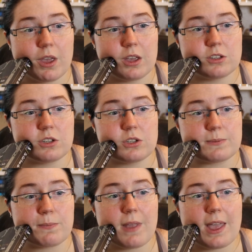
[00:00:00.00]
she goes,
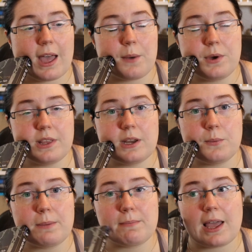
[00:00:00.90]
I wonder
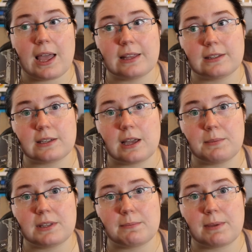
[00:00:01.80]
when my aunt's
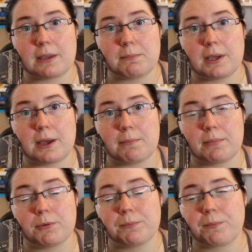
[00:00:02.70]
coming to pick me up.
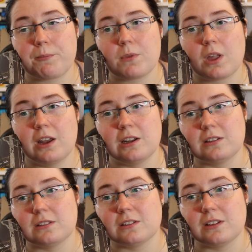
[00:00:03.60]
And
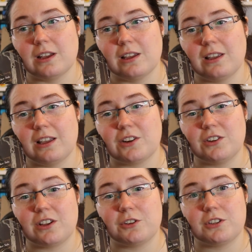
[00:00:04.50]
then it
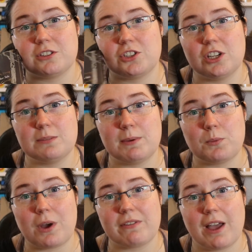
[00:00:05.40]
turns out she's been
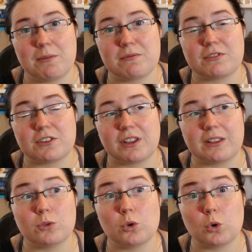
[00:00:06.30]
with him for like
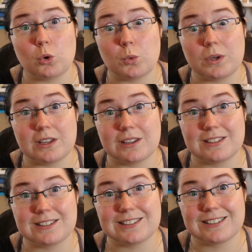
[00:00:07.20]
2
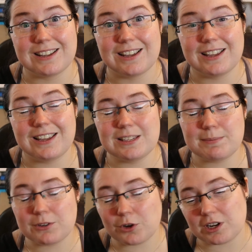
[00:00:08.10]
weeks. He's
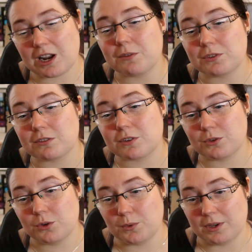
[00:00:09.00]
been looking after her for
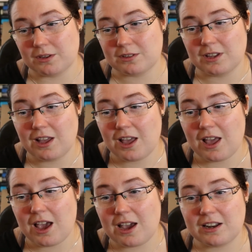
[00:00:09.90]
2 weeks.
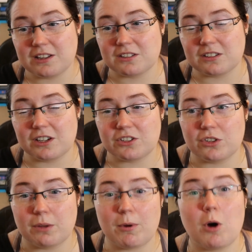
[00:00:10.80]
And then literally
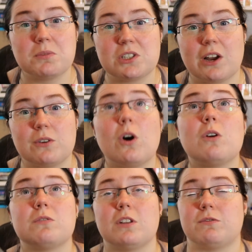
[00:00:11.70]
the bombshell
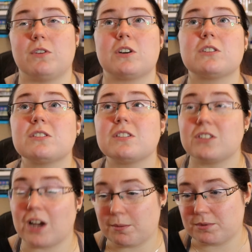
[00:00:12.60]
of the first
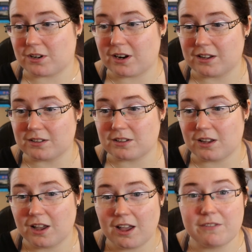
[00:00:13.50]
chapter is
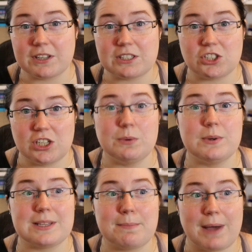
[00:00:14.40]
that she
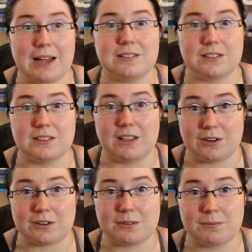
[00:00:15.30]
was abandoned
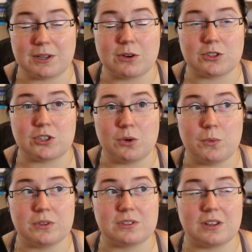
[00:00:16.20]
there because she
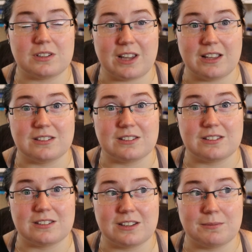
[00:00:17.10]
was
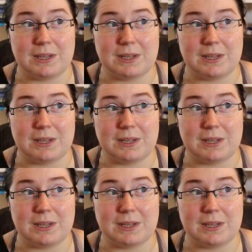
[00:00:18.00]
sentenced to be